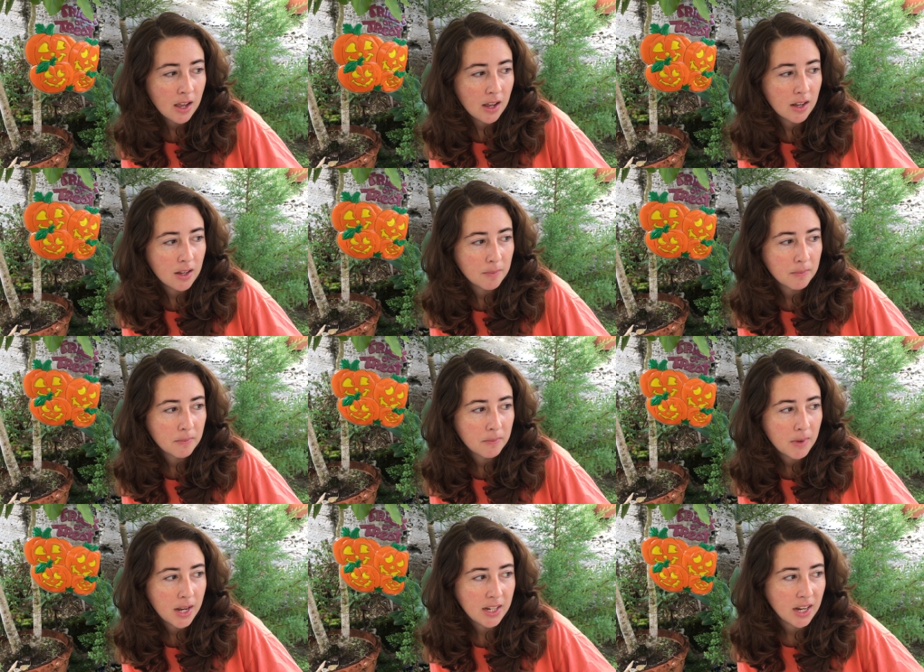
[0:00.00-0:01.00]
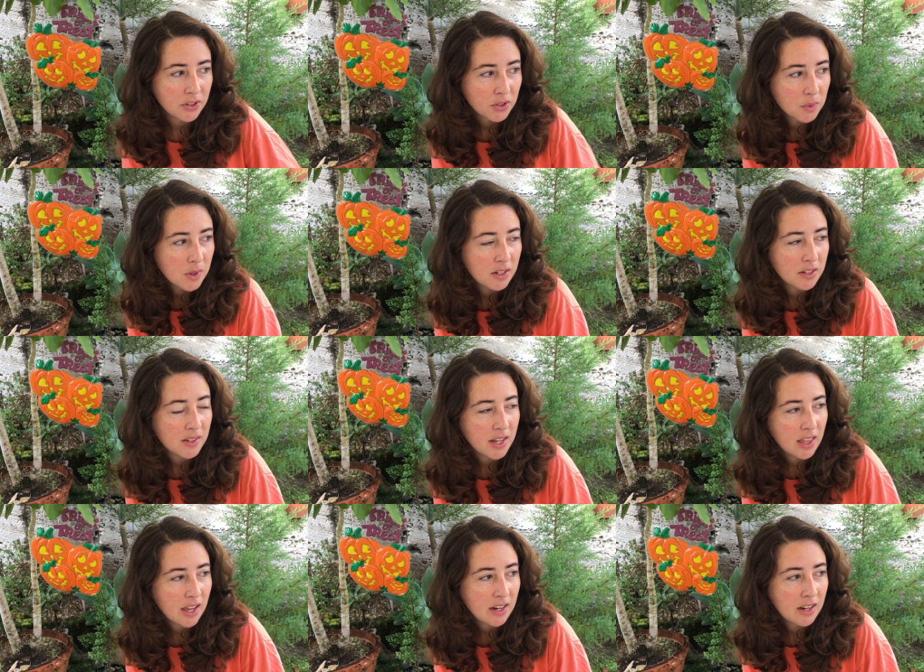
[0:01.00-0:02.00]
And yeah, just wanted to say
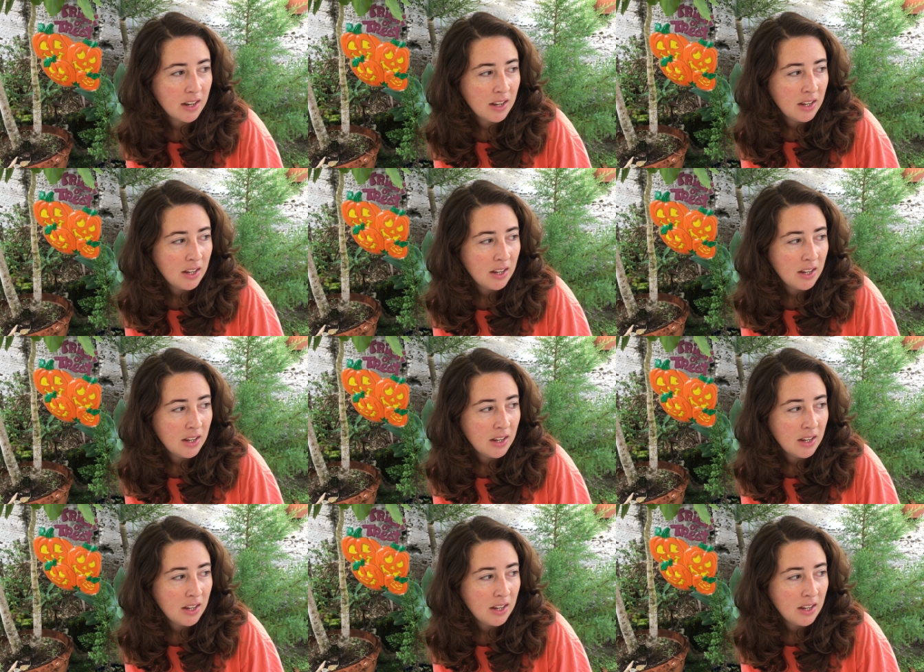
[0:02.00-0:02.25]
that